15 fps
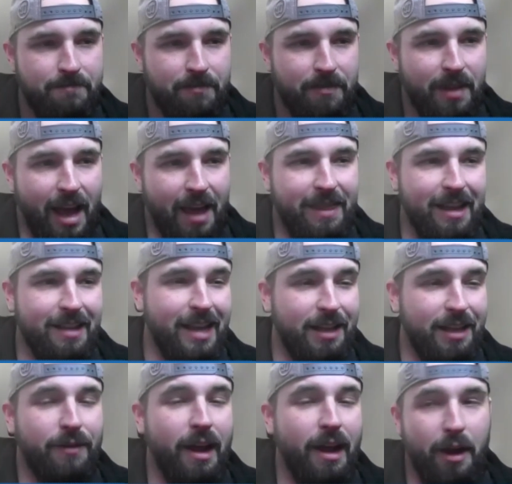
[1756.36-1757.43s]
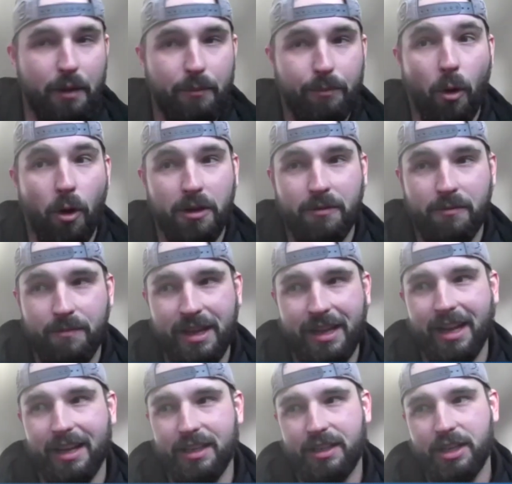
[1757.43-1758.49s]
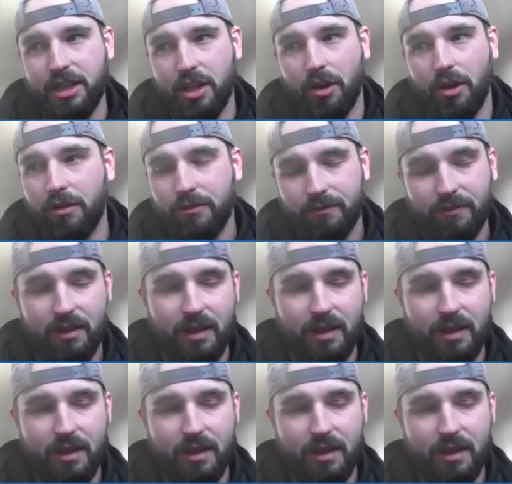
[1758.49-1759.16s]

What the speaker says: I think that's very important, because, you know,